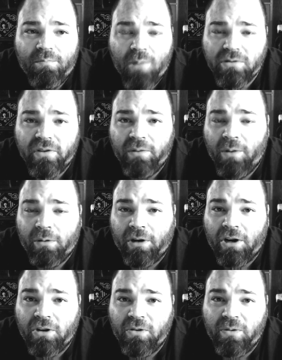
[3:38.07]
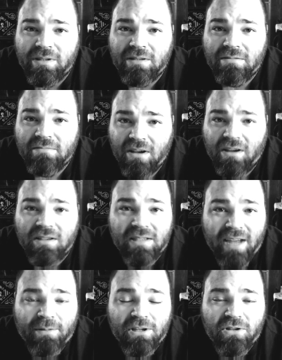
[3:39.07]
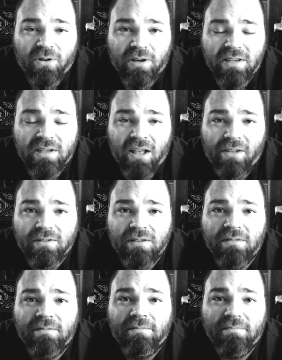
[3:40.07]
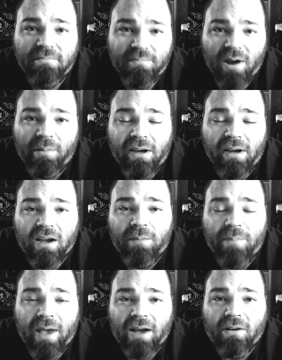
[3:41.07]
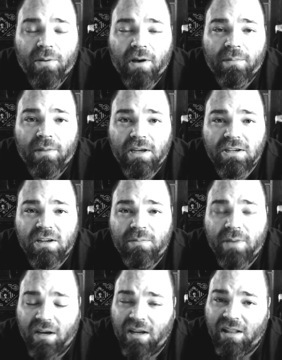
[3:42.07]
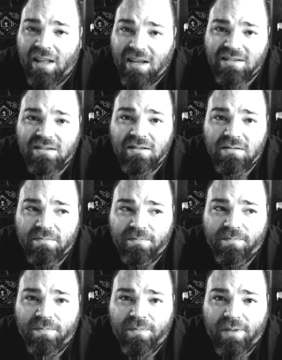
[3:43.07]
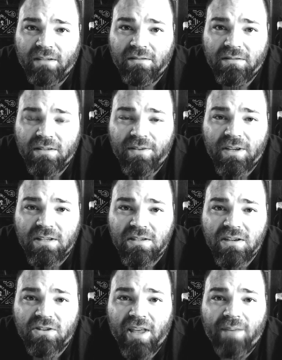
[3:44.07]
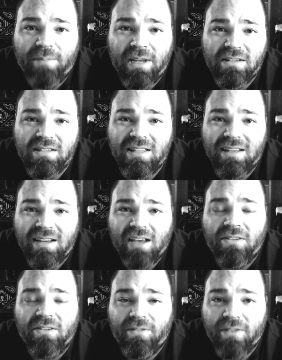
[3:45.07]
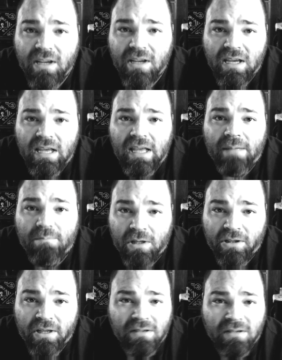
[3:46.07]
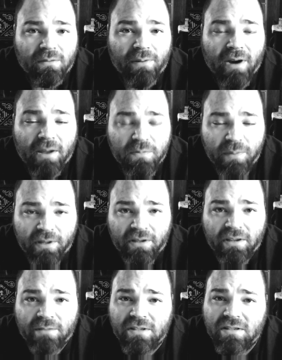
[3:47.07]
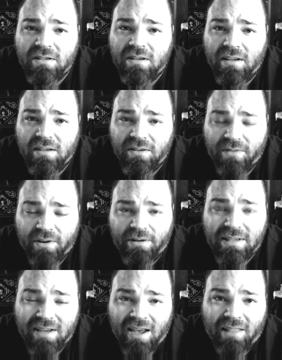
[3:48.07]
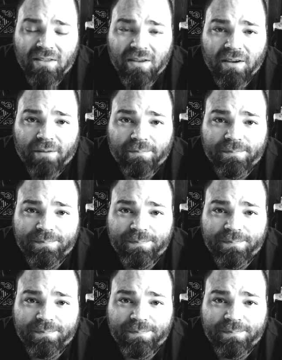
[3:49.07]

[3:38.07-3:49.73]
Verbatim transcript: Mostly what we're going to do is cause damage to ourselves, probably knocking back our population a bit, and that's, well, if you consider that means the death of millions or perhaps billions, is a very sad thing.